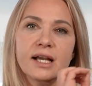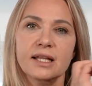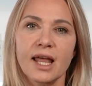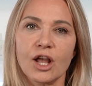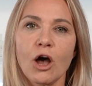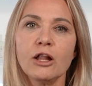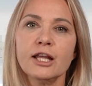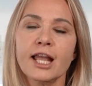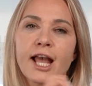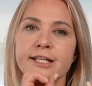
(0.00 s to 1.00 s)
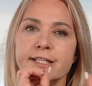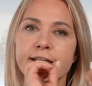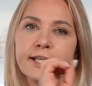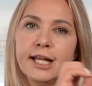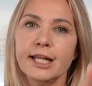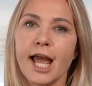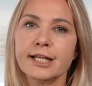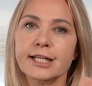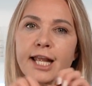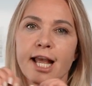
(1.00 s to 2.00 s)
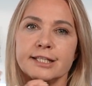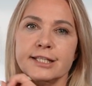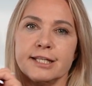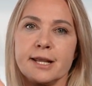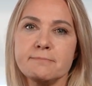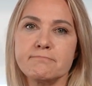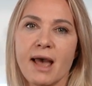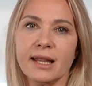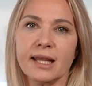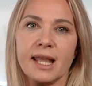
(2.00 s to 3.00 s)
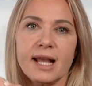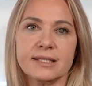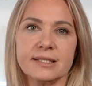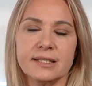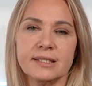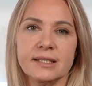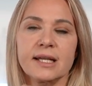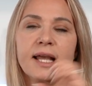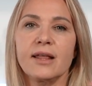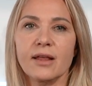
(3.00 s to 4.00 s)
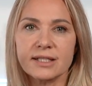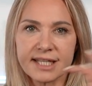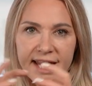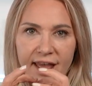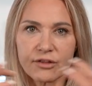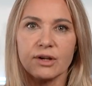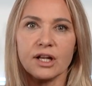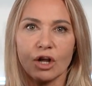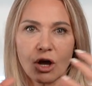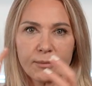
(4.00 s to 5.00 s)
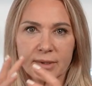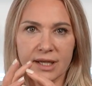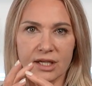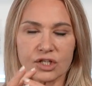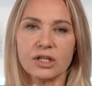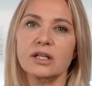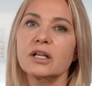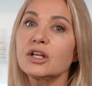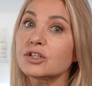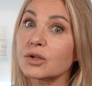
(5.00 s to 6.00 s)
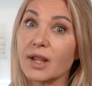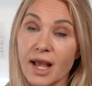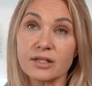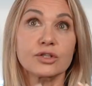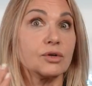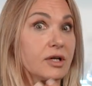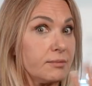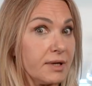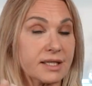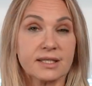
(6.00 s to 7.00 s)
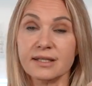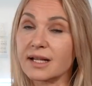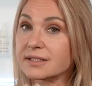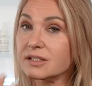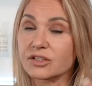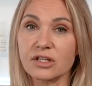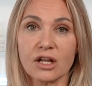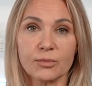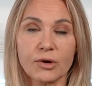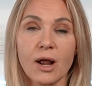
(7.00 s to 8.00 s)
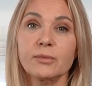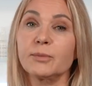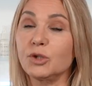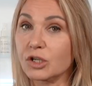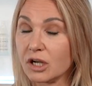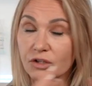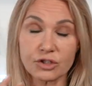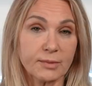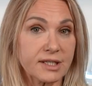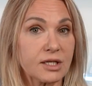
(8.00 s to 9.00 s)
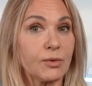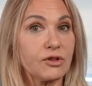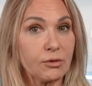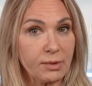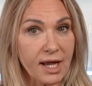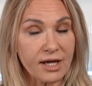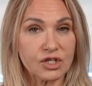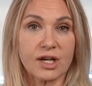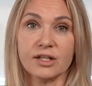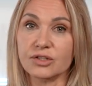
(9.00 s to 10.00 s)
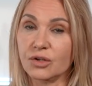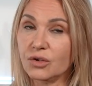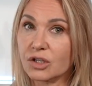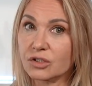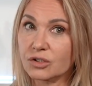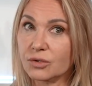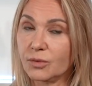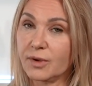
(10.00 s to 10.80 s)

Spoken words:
glycolic acid, lactic acid, malic acid. together in a combination. So yes, you can mix it. There's not a problem. You can also mix it with your BHA. So you can do it